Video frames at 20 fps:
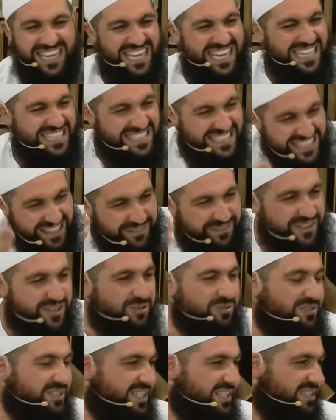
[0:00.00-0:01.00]
It's
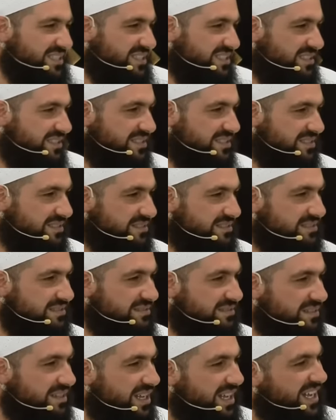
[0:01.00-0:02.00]
difficulties.
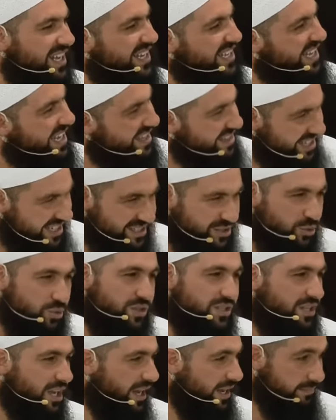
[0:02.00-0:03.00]
Yeah, there's
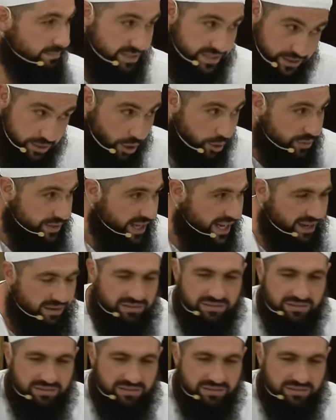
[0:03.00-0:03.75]
good times, no doubt.